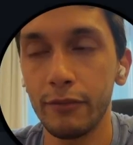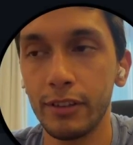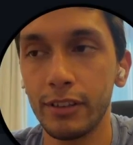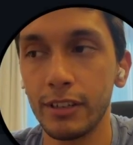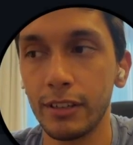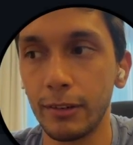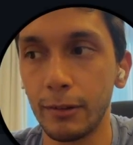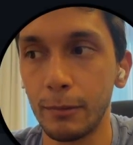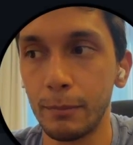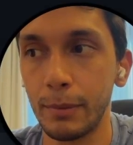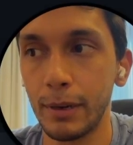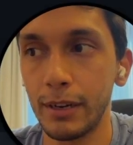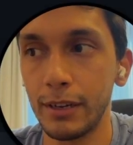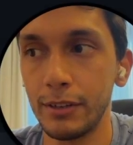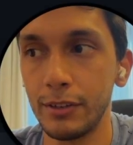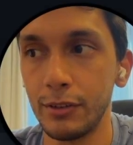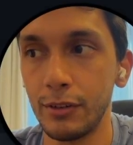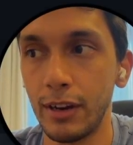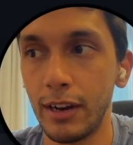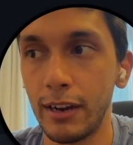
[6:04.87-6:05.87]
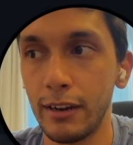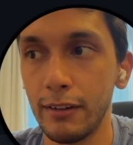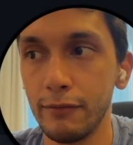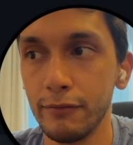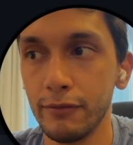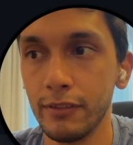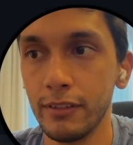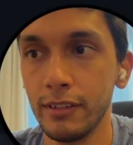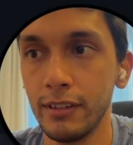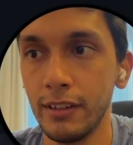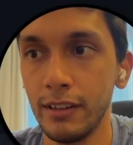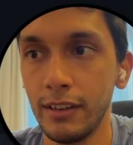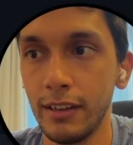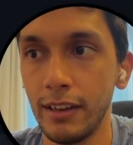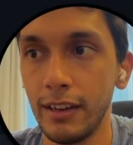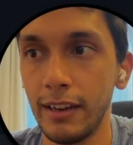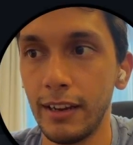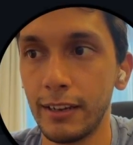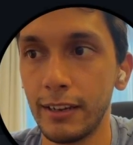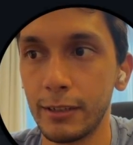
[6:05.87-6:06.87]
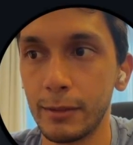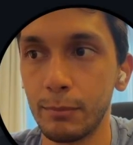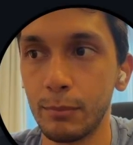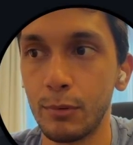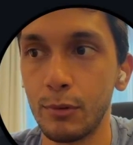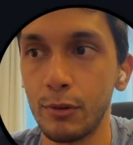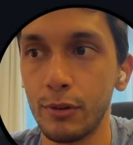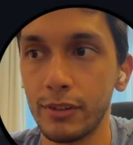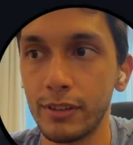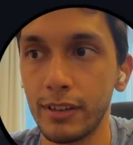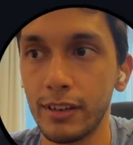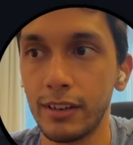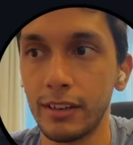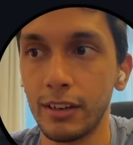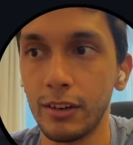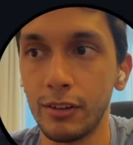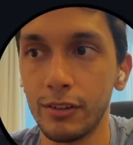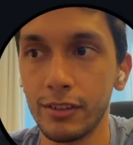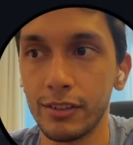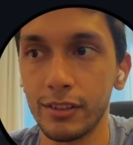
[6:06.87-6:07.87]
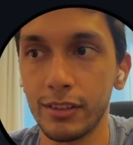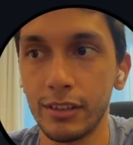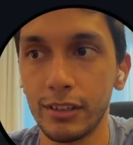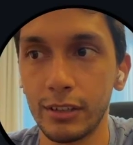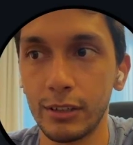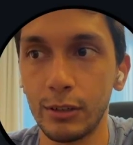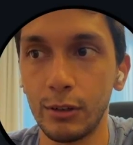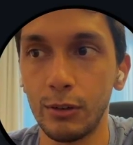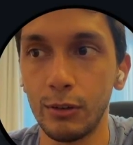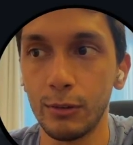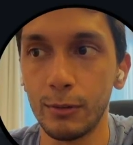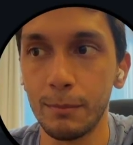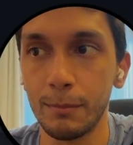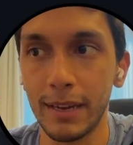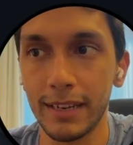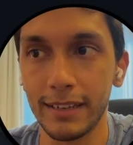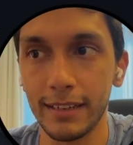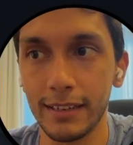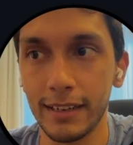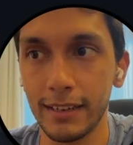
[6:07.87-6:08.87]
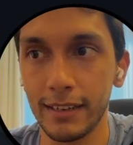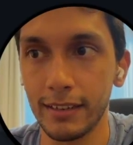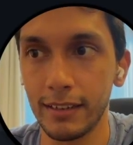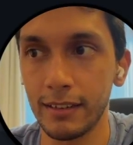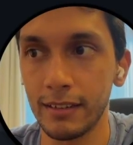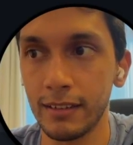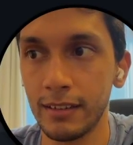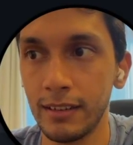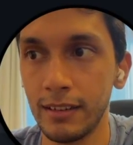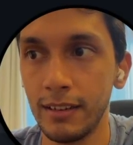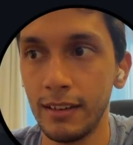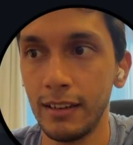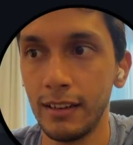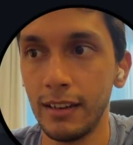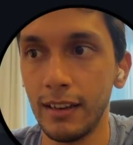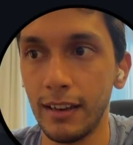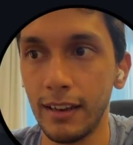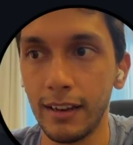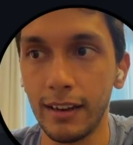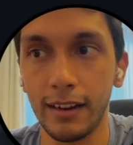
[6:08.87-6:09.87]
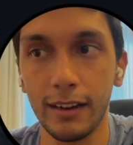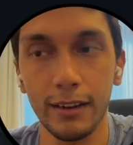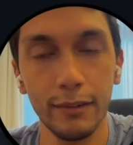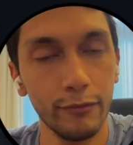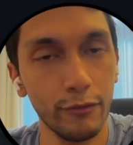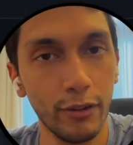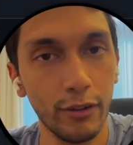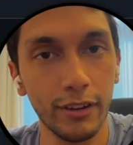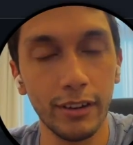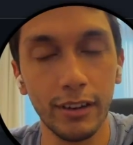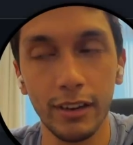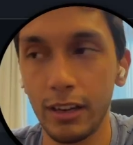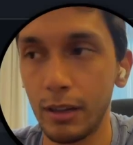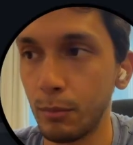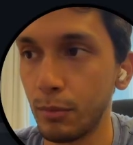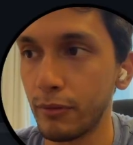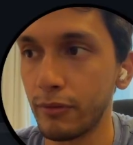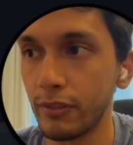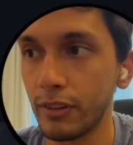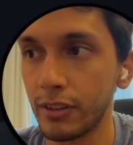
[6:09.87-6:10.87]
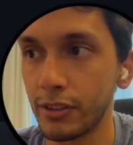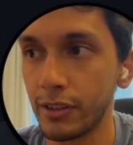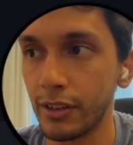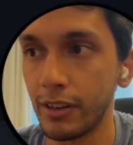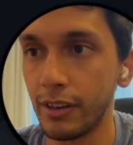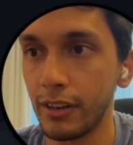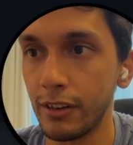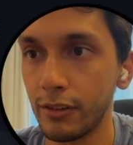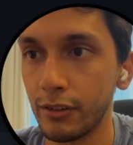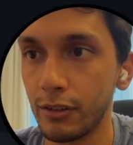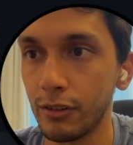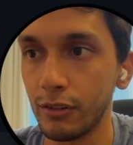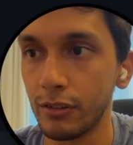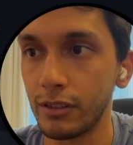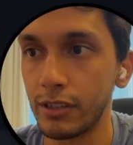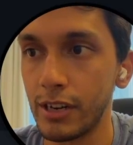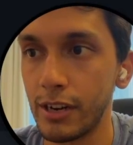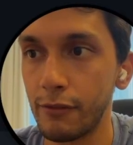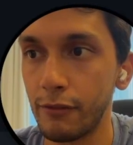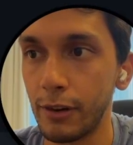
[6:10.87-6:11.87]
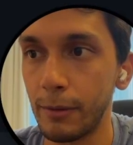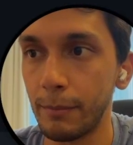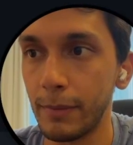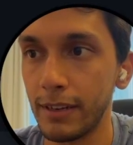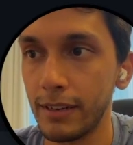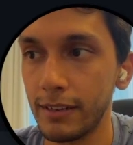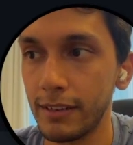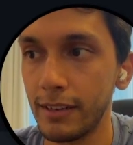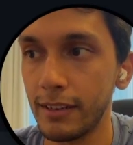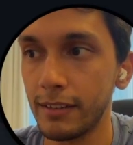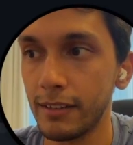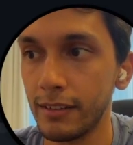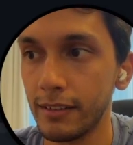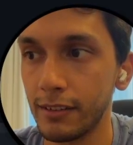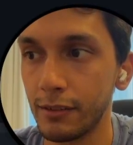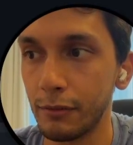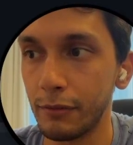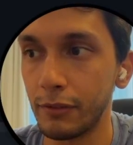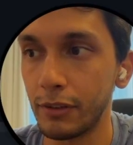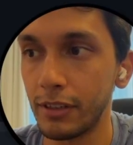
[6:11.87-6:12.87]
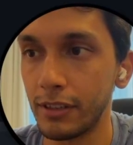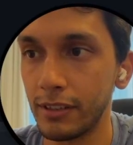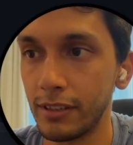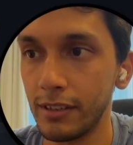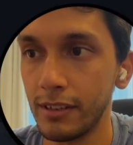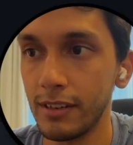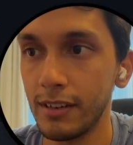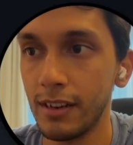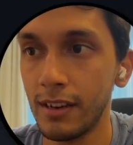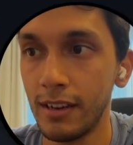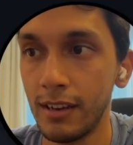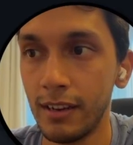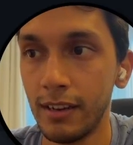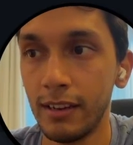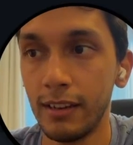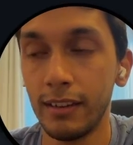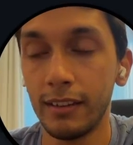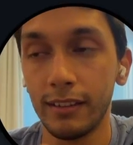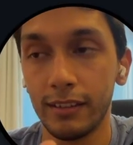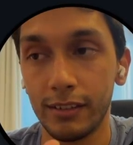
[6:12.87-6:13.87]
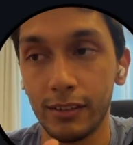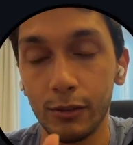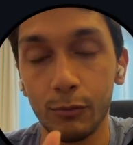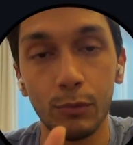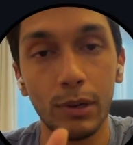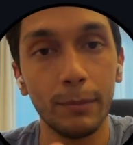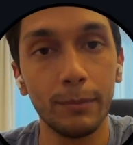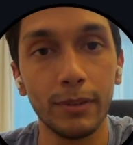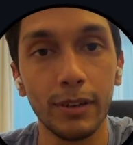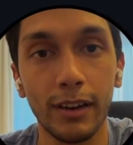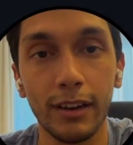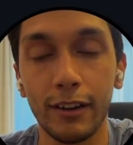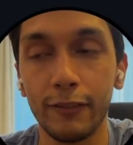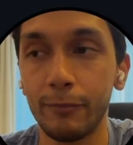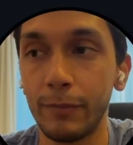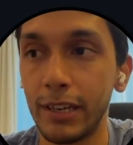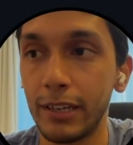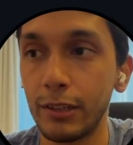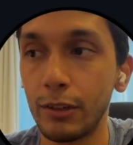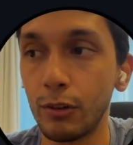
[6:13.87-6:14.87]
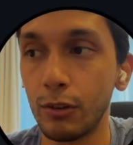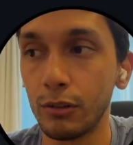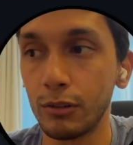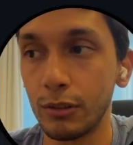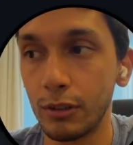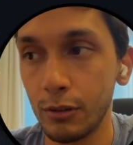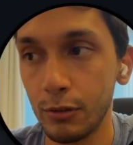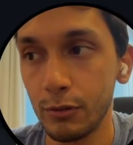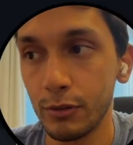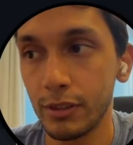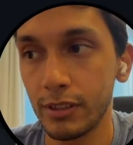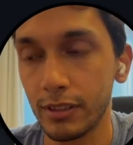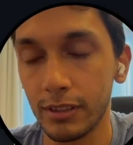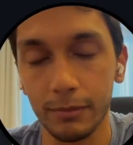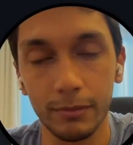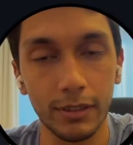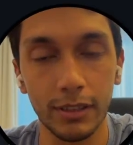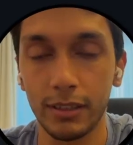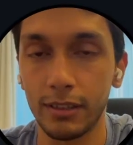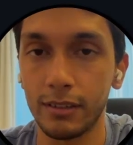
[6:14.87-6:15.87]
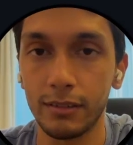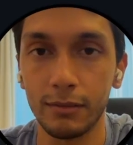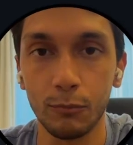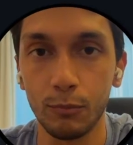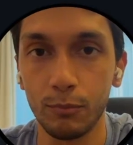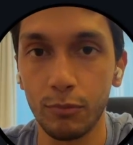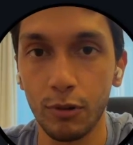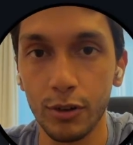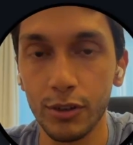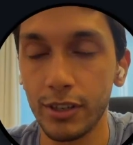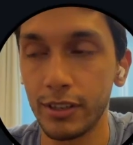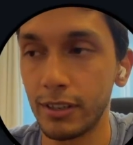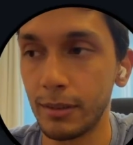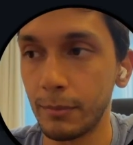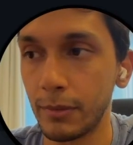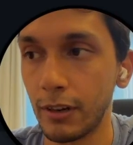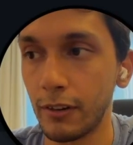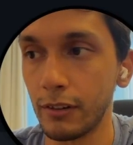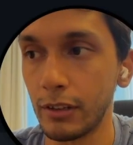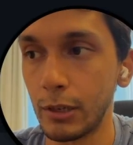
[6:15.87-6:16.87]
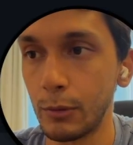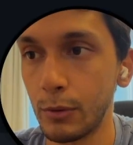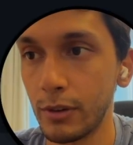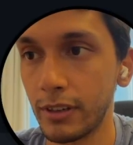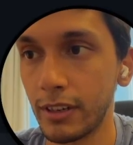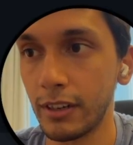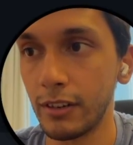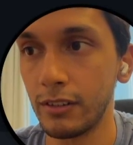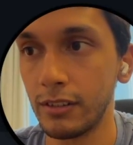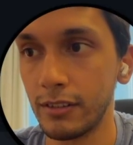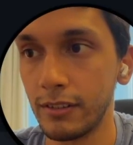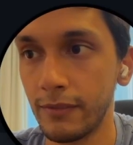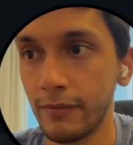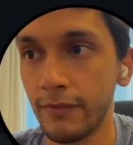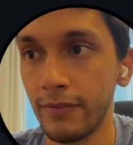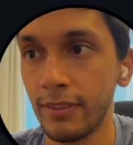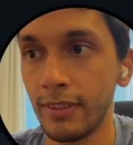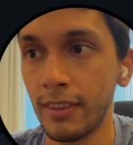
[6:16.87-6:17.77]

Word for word: every single page you have, export a constant called metadata. And I've created a helper function here called generate metadata. So if you can see, this is a website I've made called Goose. And it's a project I'm currently working on.